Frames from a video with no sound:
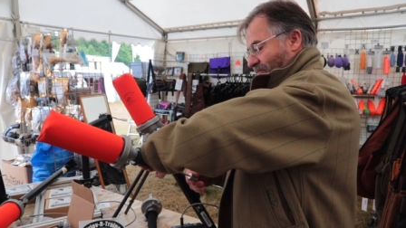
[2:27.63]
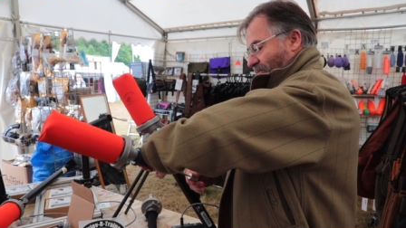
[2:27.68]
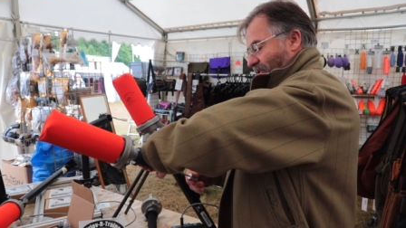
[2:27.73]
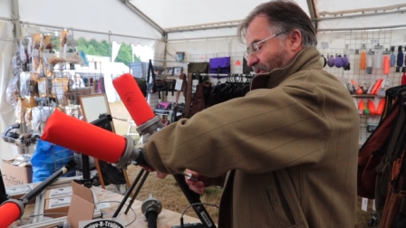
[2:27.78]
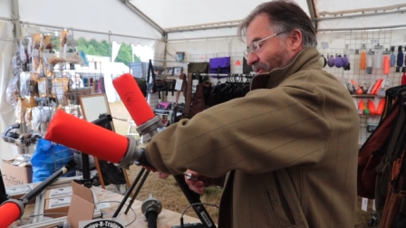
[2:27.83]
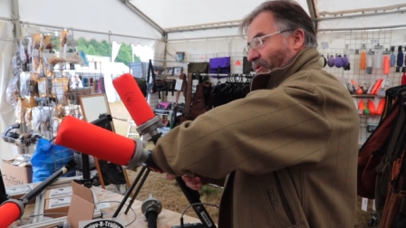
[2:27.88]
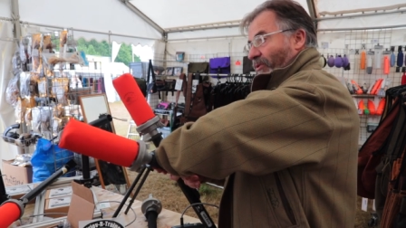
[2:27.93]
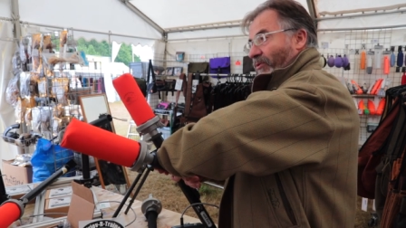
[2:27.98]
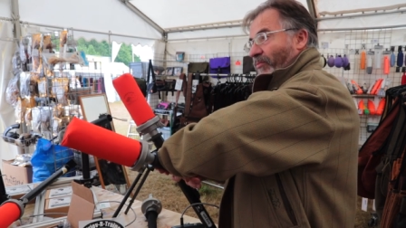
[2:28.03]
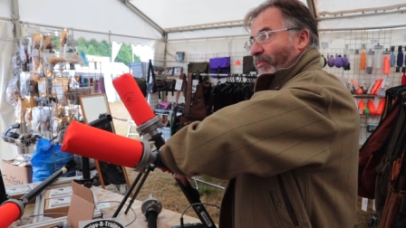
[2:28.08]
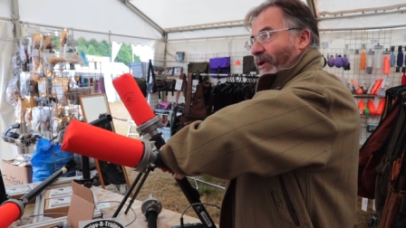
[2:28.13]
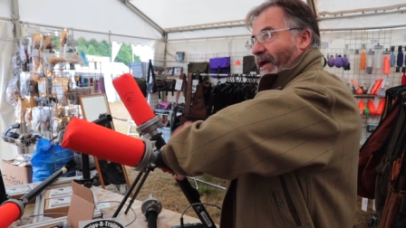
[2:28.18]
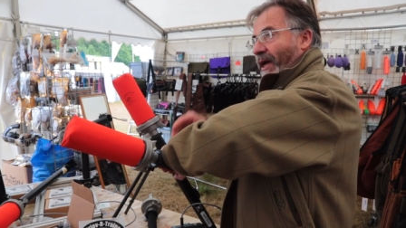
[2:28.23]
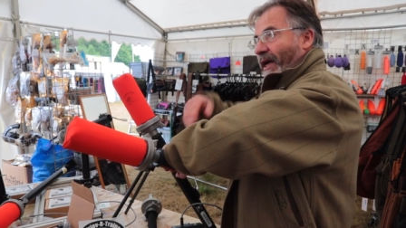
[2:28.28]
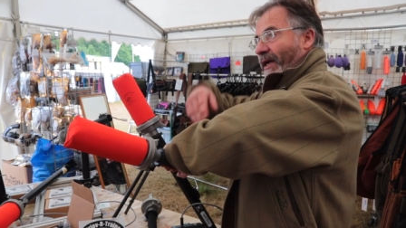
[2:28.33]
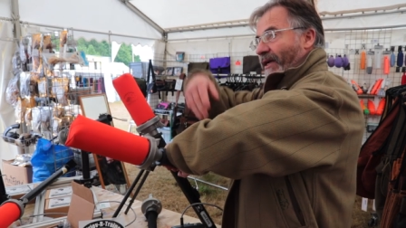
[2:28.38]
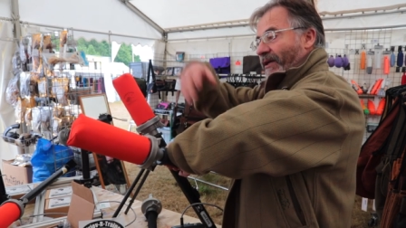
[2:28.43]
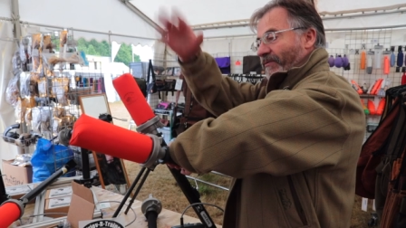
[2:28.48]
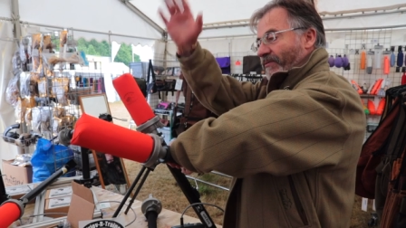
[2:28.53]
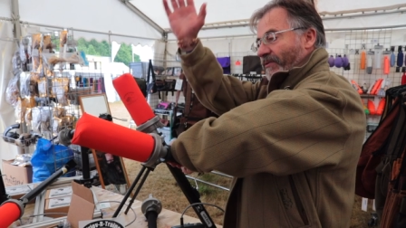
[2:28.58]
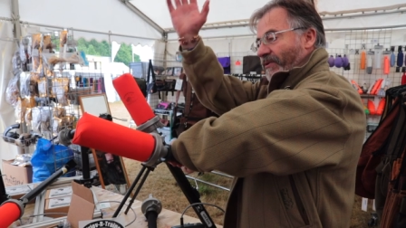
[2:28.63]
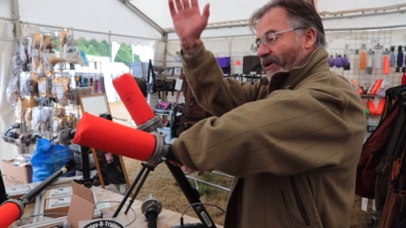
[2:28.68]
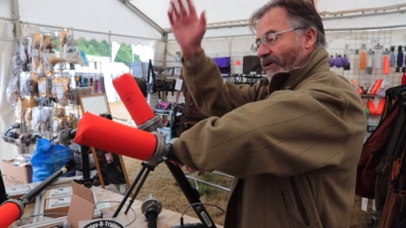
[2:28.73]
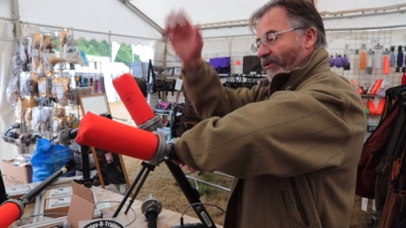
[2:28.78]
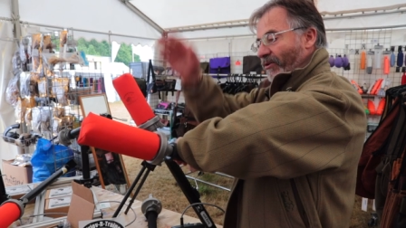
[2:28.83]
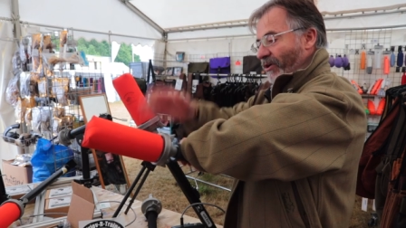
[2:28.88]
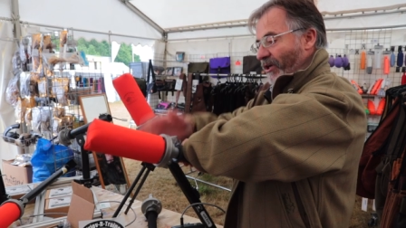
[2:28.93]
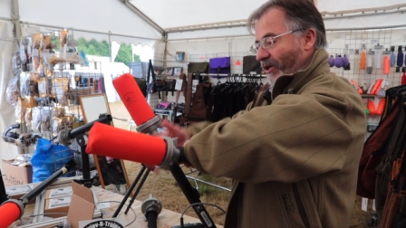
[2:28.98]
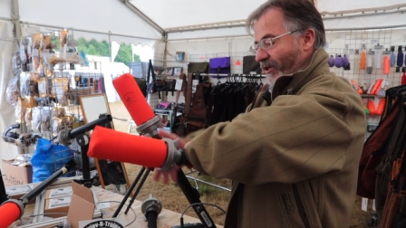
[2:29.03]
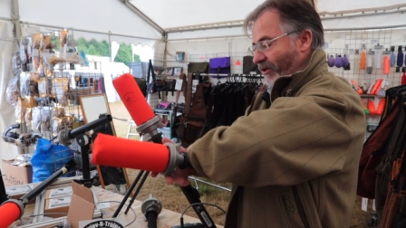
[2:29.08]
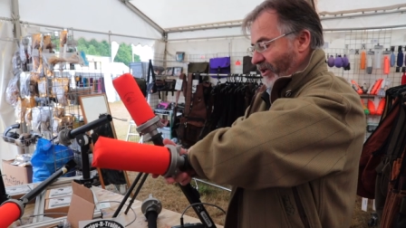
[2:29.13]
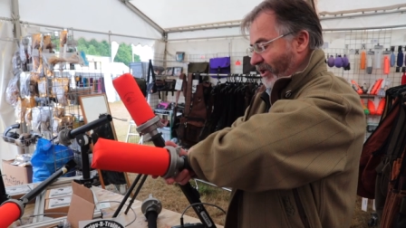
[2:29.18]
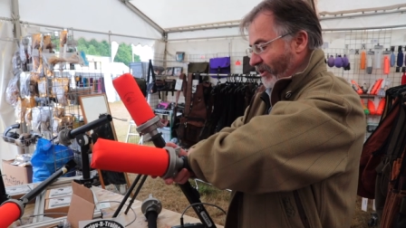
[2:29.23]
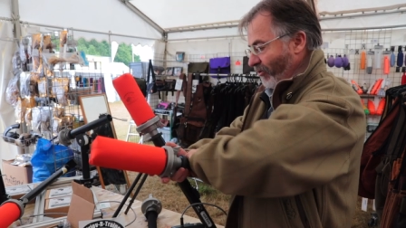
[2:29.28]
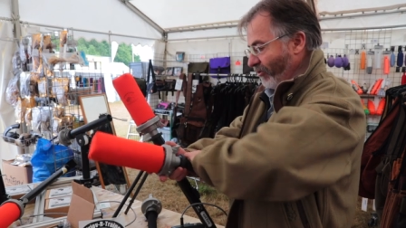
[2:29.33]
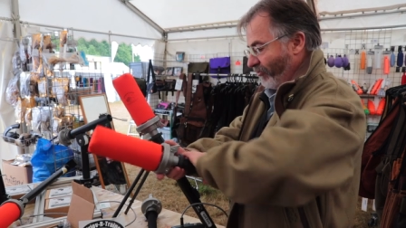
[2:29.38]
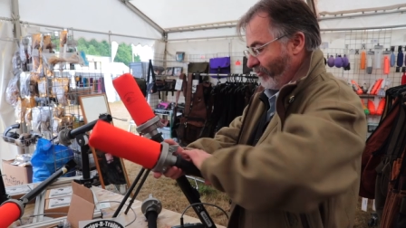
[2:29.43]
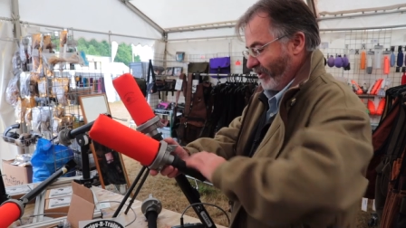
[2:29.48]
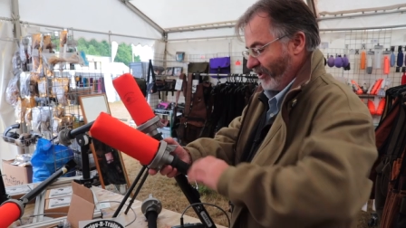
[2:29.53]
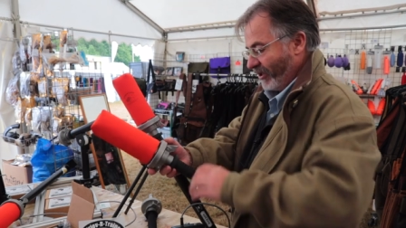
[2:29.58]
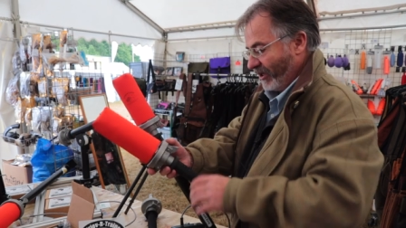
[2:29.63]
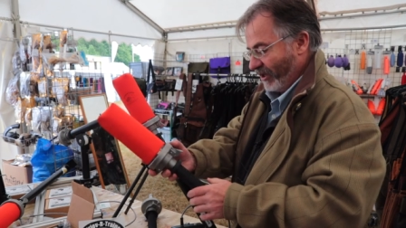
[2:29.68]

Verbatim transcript: pull, bang, and, and, and off it